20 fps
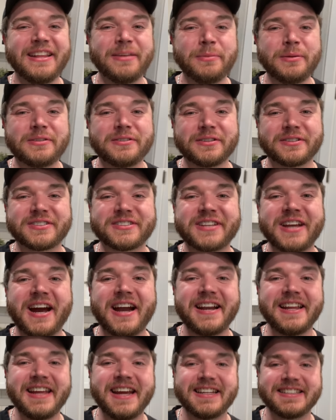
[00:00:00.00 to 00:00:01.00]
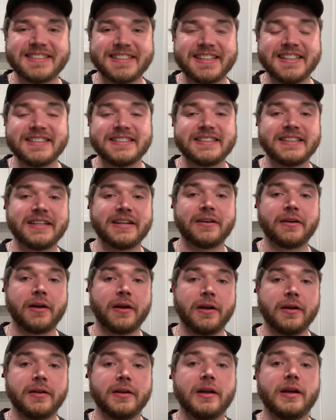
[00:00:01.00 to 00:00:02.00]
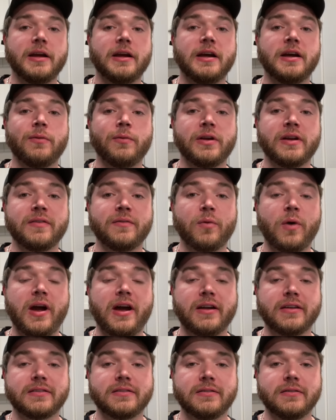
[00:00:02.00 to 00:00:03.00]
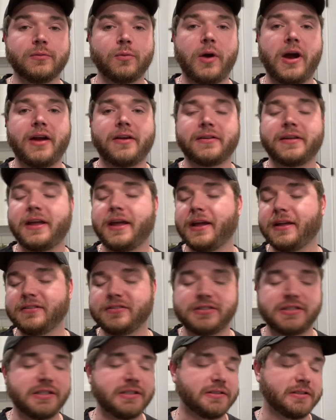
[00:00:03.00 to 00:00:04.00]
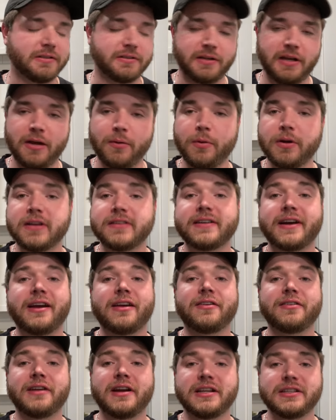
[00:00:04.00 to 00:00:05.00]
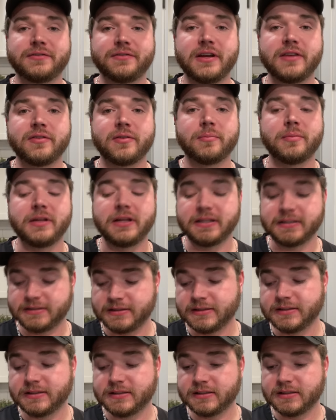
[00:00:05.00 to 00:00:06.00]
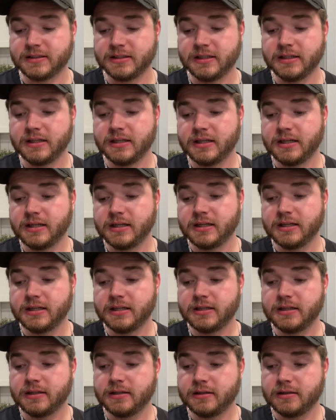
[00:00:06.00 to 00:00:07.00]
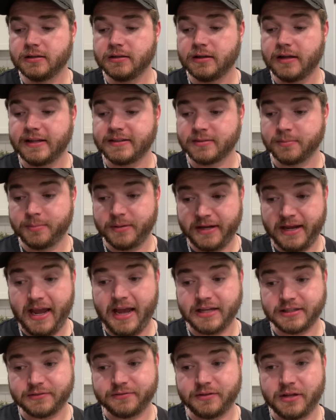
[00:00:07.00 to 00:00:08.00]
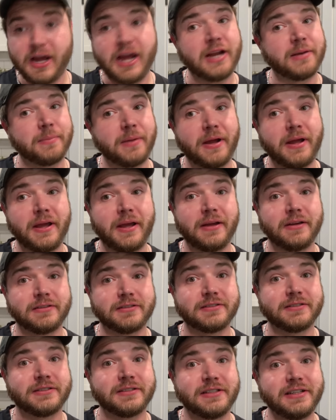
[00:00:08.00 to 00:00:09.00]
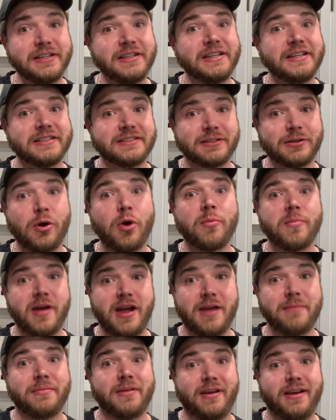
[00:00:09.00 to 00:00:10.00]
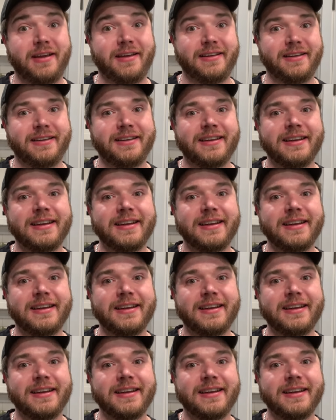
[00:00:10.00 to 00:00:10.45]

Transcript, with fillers: then we took Scotty out to get dinner at uh, one of Wild, Wildcat, Jesus, at one of Tyler and I's favorite places. That's a big ass fly in my house. He needs to go bye-bye.